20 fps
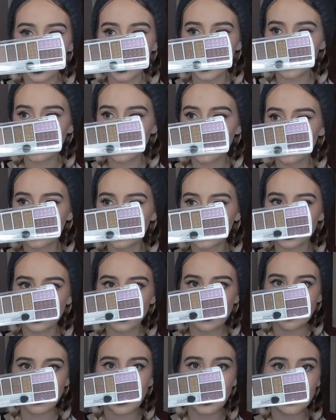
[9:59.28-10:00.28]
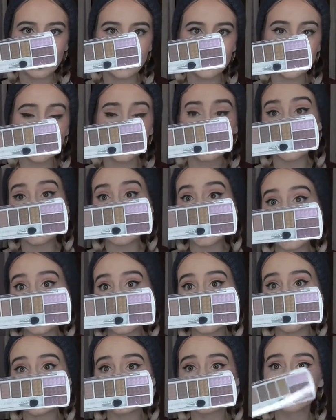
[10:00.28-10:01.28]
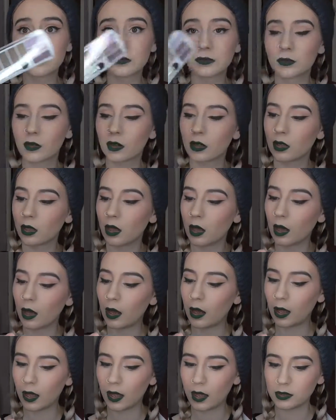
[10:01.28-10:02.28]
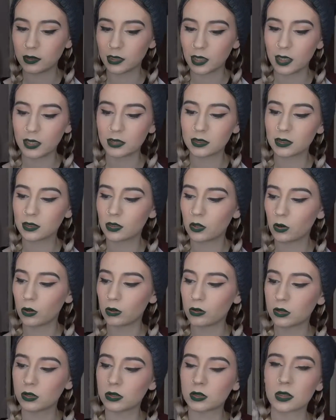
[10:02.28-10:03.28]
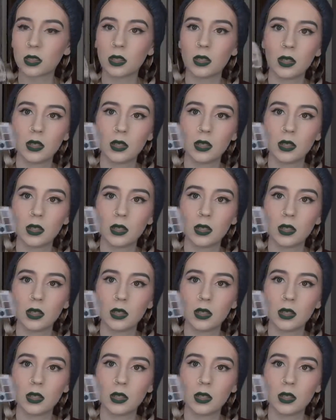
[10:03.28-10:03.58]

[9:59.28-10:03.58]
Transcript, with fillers: I got palette E and it's got